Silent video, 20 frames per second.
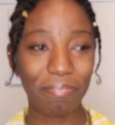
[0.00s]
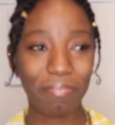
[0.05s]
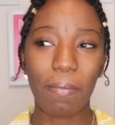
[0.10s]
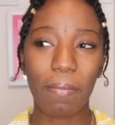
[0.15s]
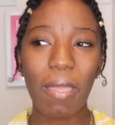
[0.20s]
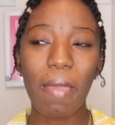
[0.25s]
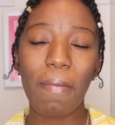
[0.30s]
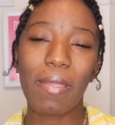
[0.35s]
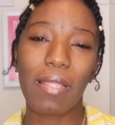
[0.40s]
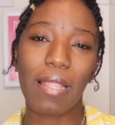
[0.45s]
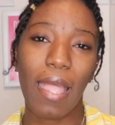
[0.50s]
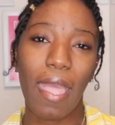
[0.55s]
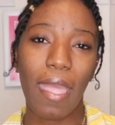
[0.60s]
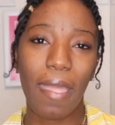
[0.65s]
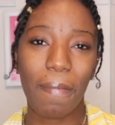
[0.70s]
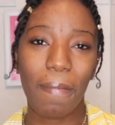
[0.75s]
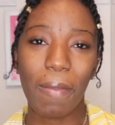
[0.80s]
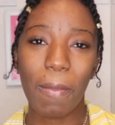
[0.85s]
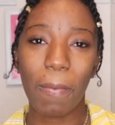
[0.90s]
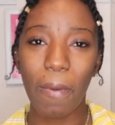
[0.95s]
Maybe
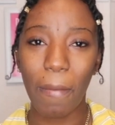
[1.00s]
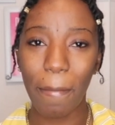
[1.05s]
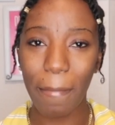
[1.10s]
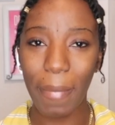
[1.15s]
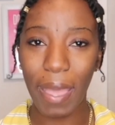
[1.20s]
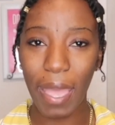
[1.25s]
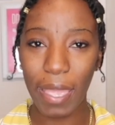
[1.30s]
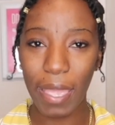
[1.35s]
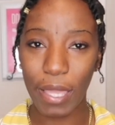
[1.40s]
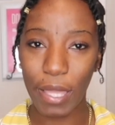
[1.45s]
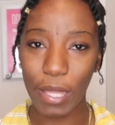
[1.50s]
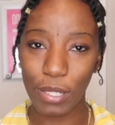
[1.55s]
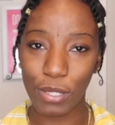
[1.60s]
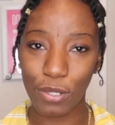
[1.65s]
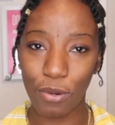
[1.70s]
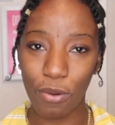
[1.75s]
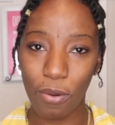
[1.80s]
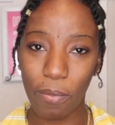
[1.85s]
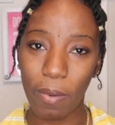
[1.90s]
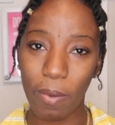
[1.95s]
like people my
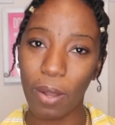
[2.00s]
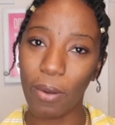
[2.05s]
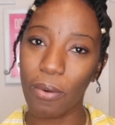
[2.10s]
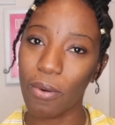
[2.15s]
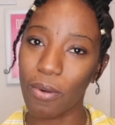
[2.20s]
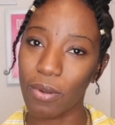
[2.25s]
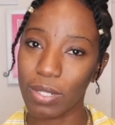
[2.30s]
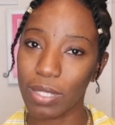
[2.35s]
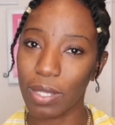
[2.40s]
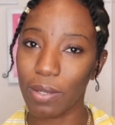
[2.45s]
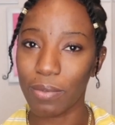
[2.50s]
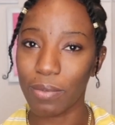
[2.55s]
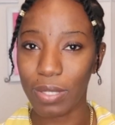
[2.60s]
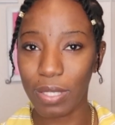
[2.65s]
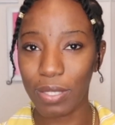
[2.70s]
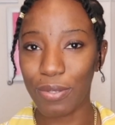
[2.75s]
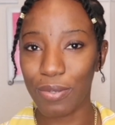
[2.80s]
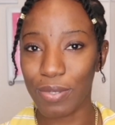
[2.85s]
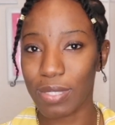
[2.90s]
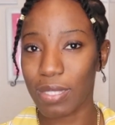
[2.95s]
age group and older, we
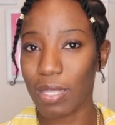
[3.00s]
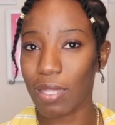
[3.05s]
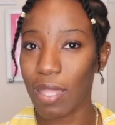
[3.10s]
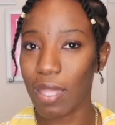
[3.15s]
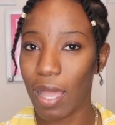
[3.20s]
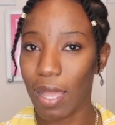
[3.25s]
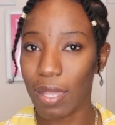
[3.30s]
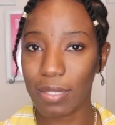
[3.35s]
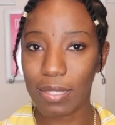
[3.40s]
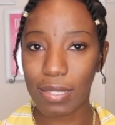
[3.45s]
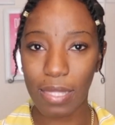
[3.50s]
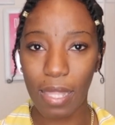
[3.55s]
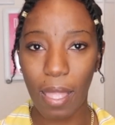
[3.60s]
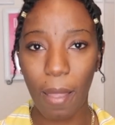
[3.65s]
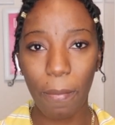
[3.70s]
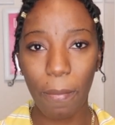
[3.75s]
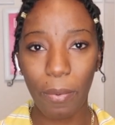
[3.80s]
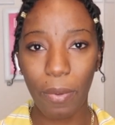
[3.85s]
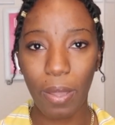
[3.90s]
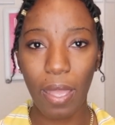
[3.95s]
use the dance
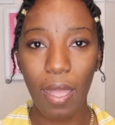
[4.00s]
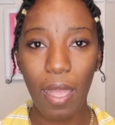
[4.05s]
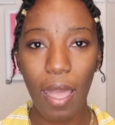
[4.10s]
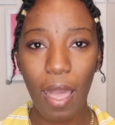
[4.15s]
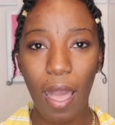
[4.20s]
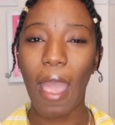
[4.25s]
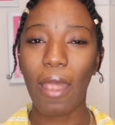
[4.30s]
slap way.